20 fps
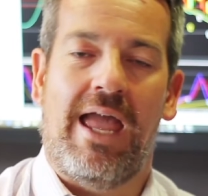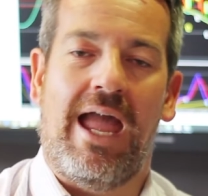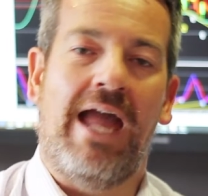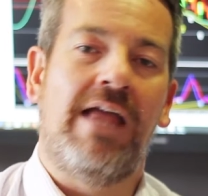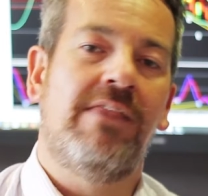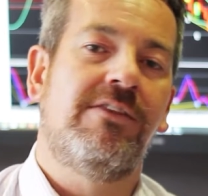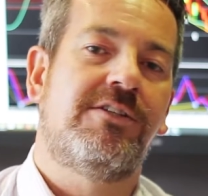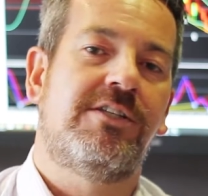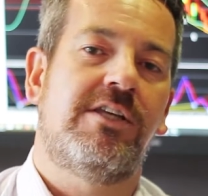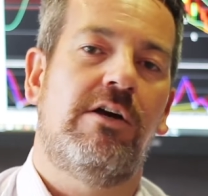
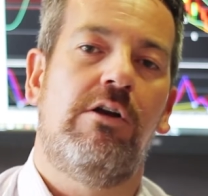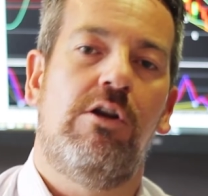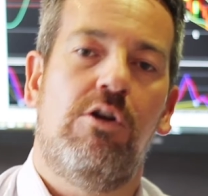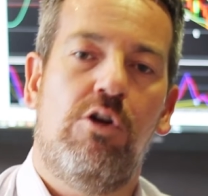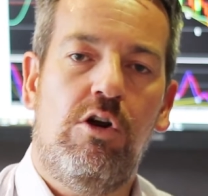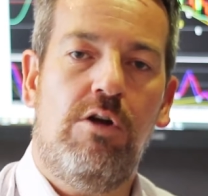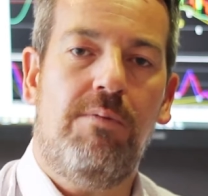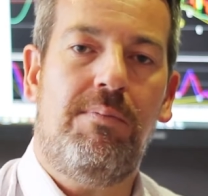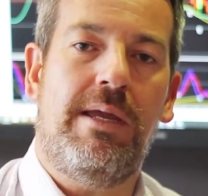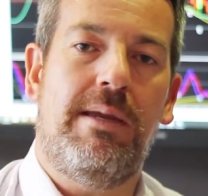And so a
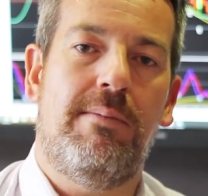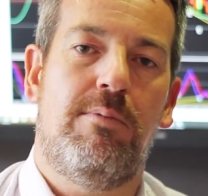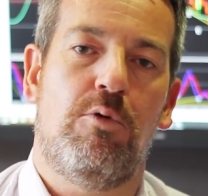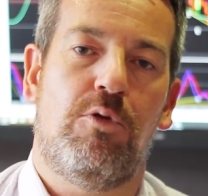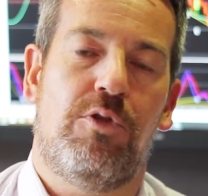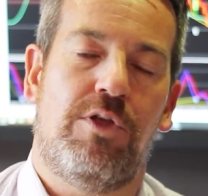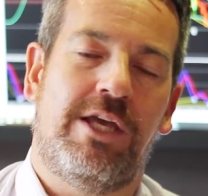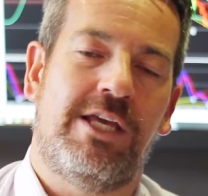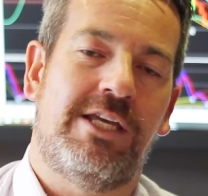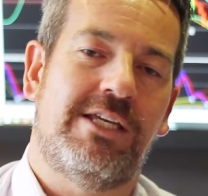lot of people
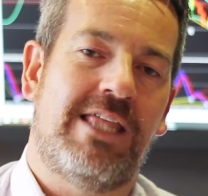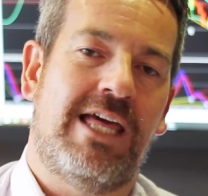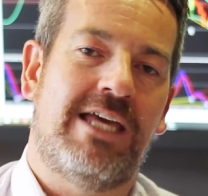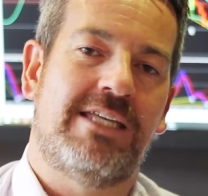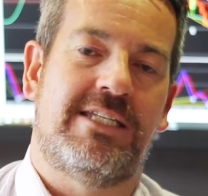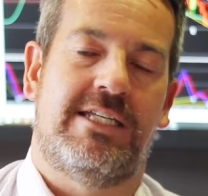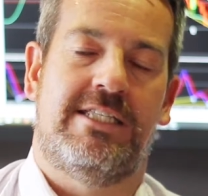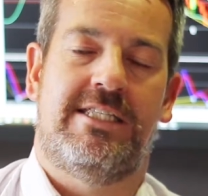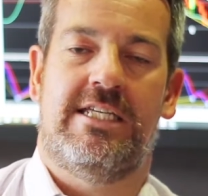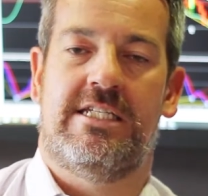think
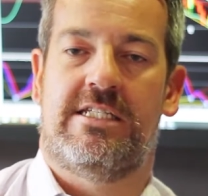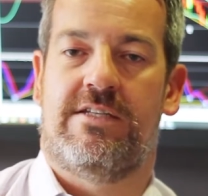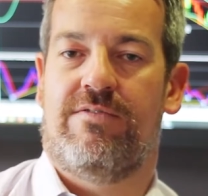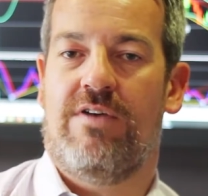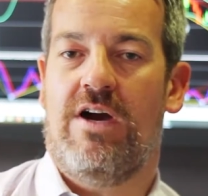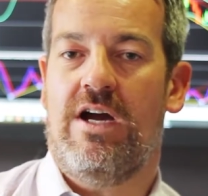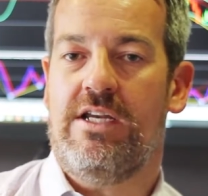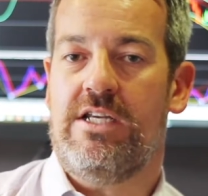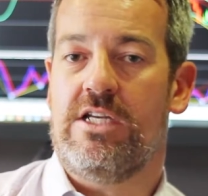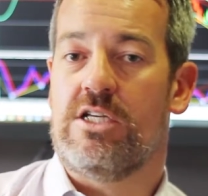that's a
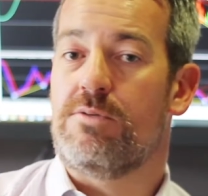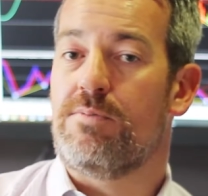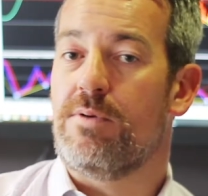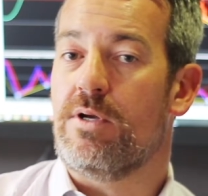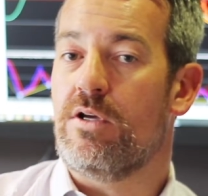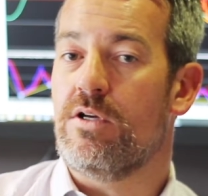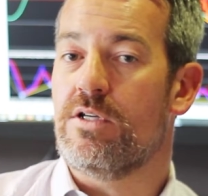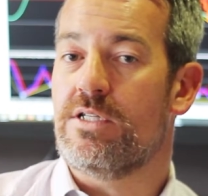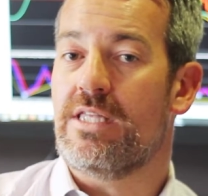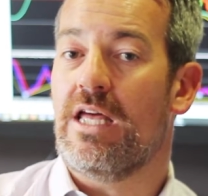disadvantage
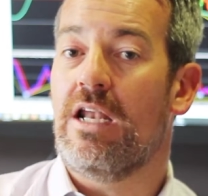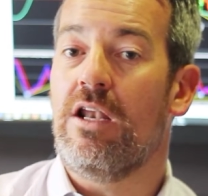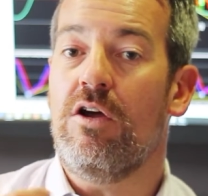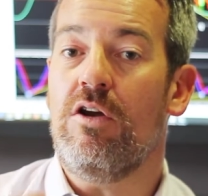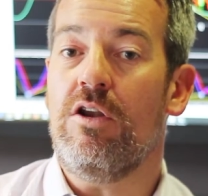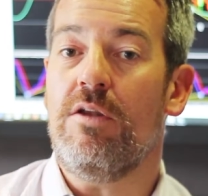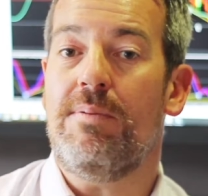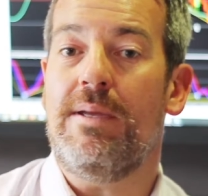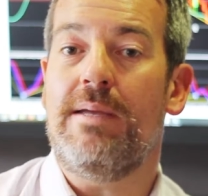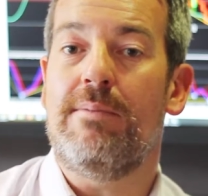because a
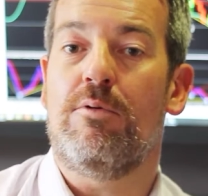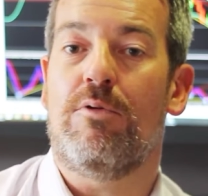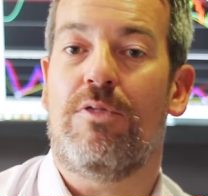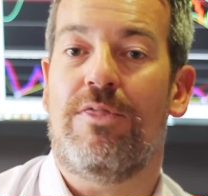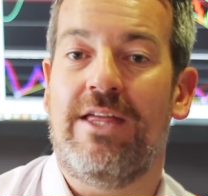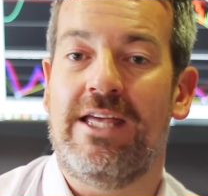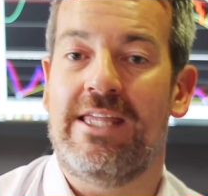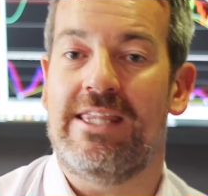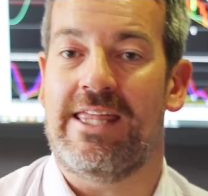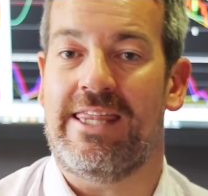lot of people
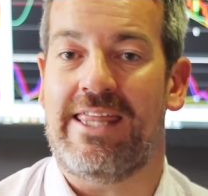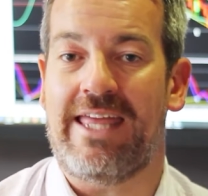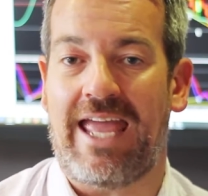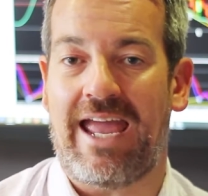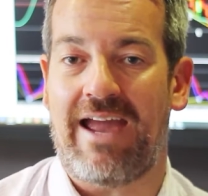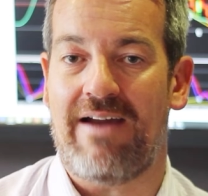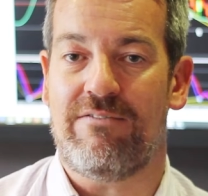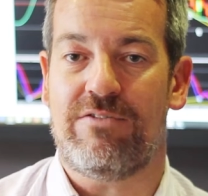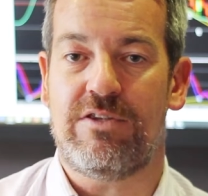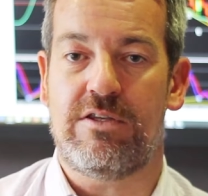think that they
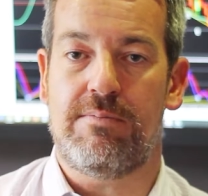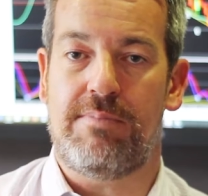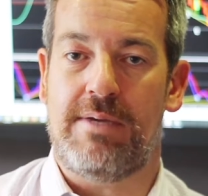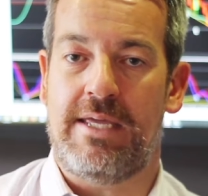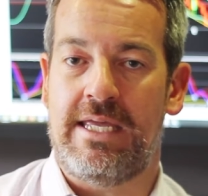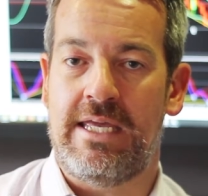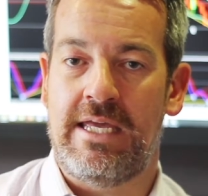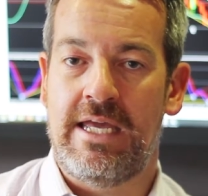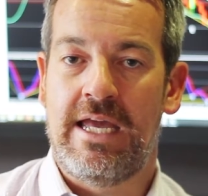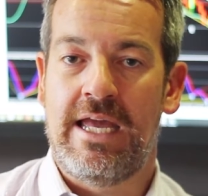have to
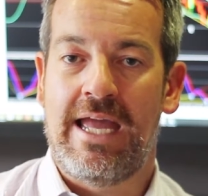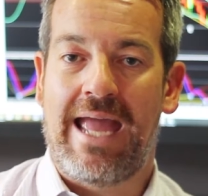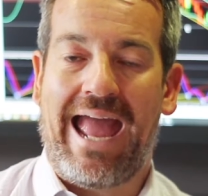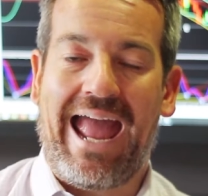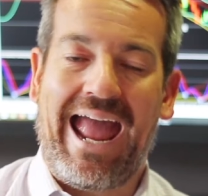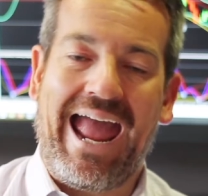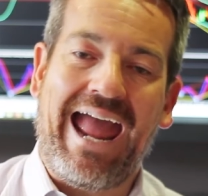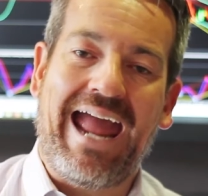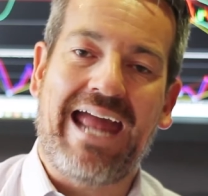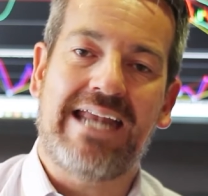be
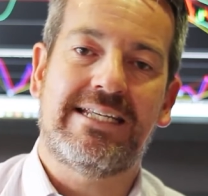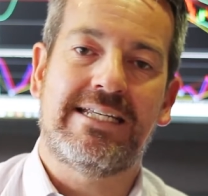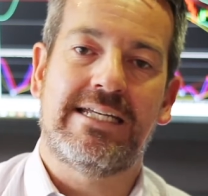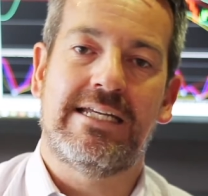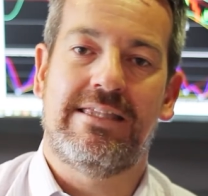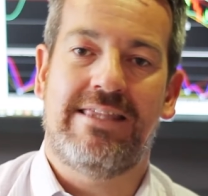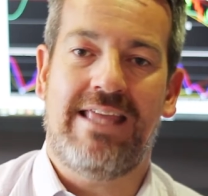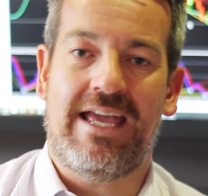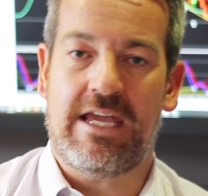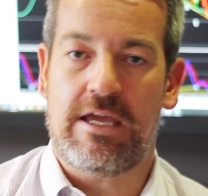at
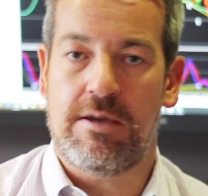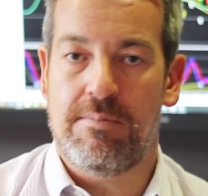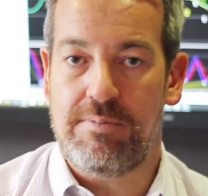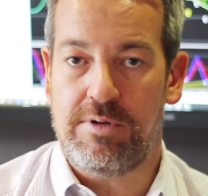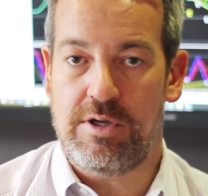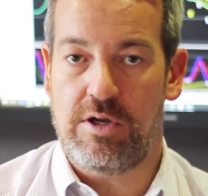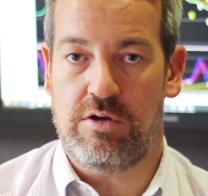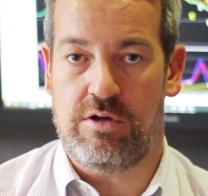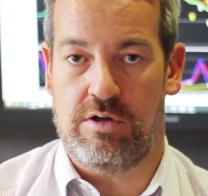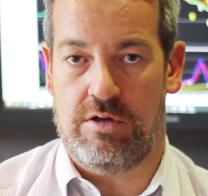their
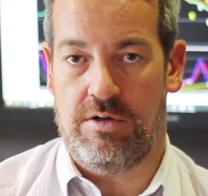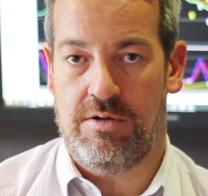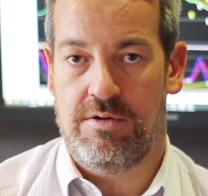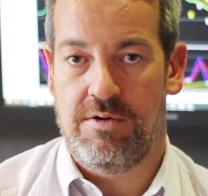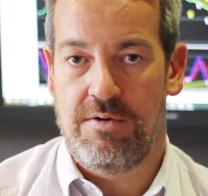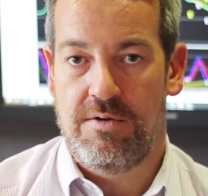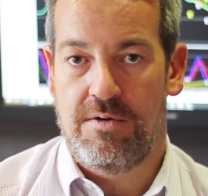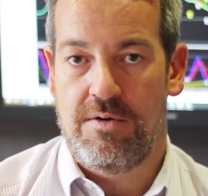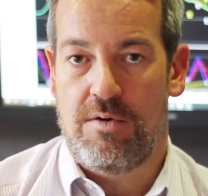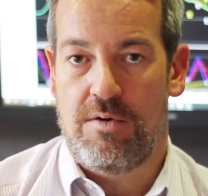computer
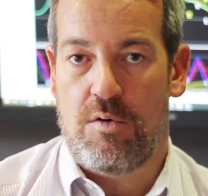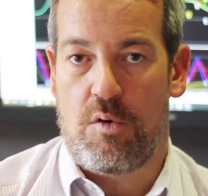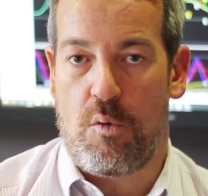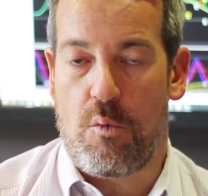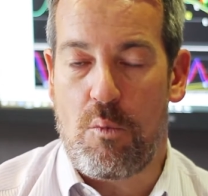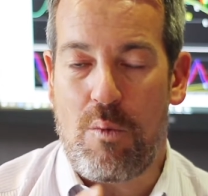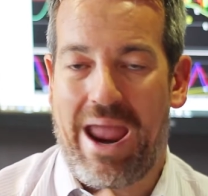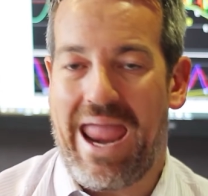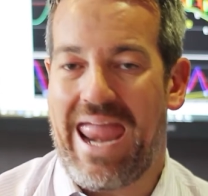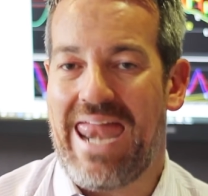
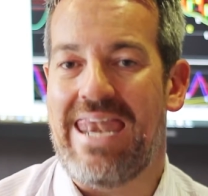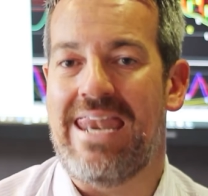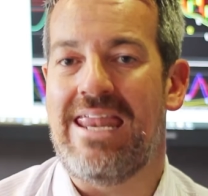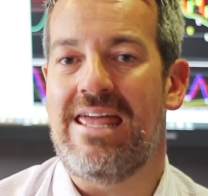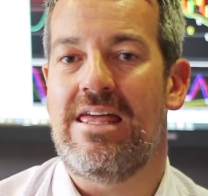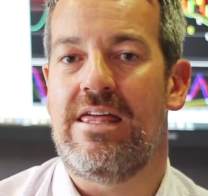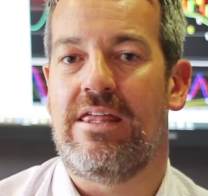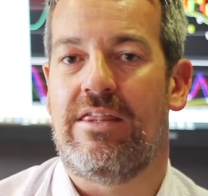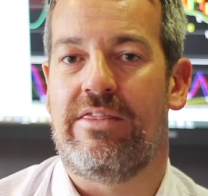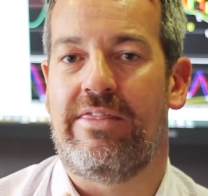
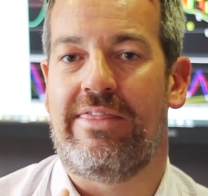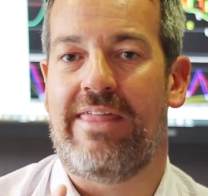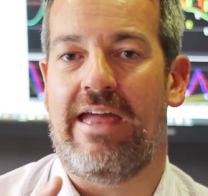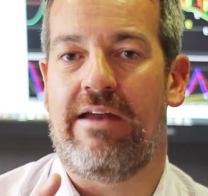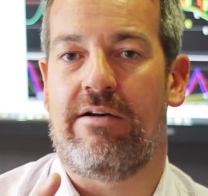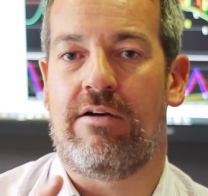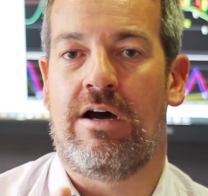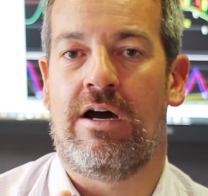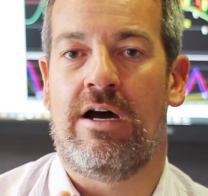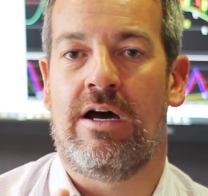when
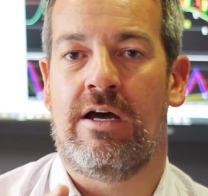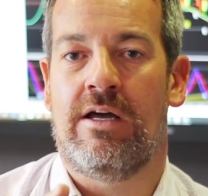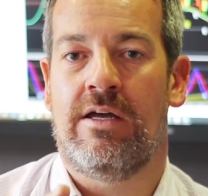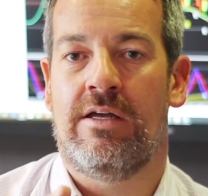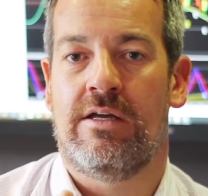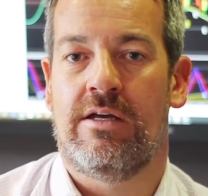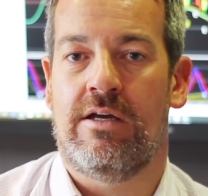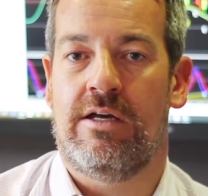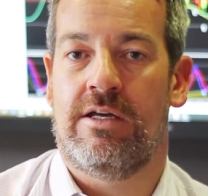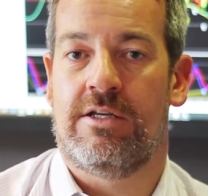there are
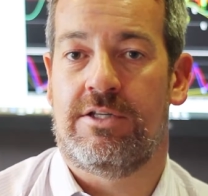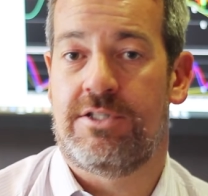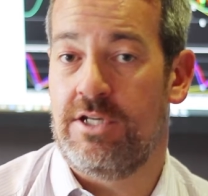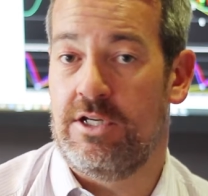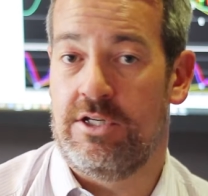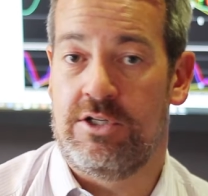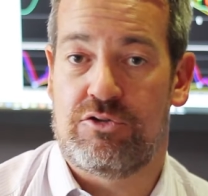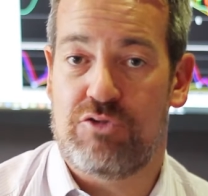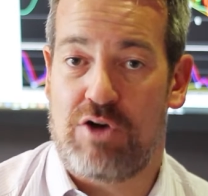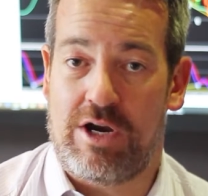
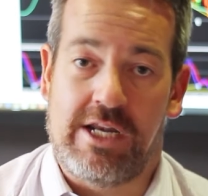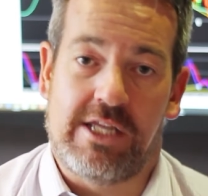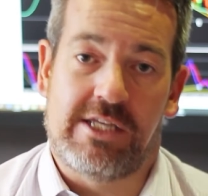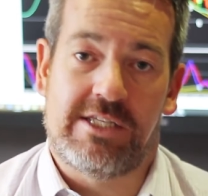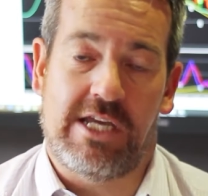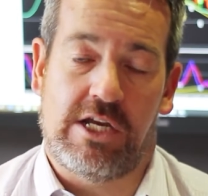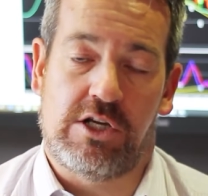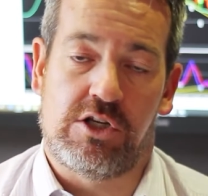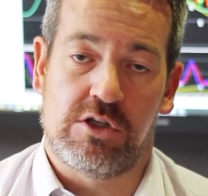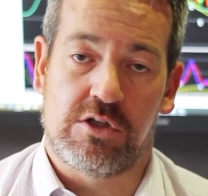certain trading
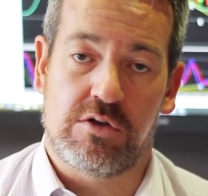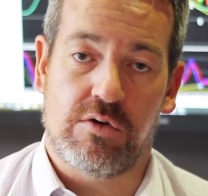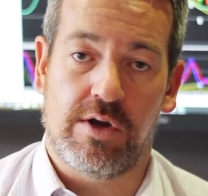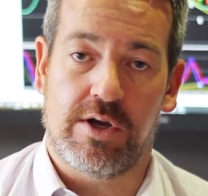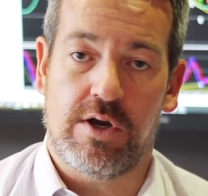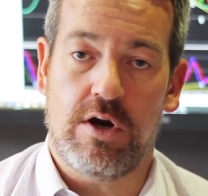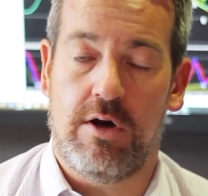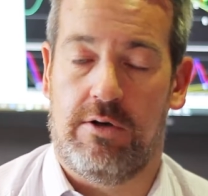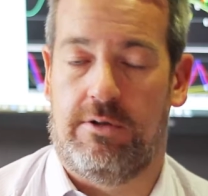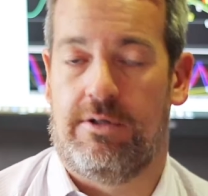sessions
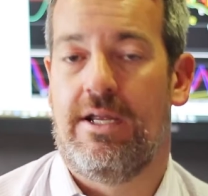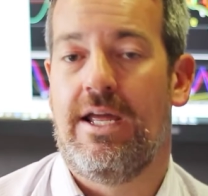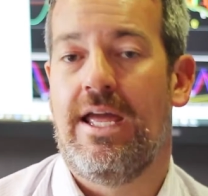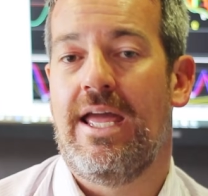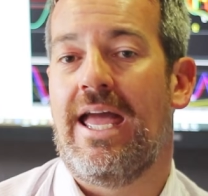going on.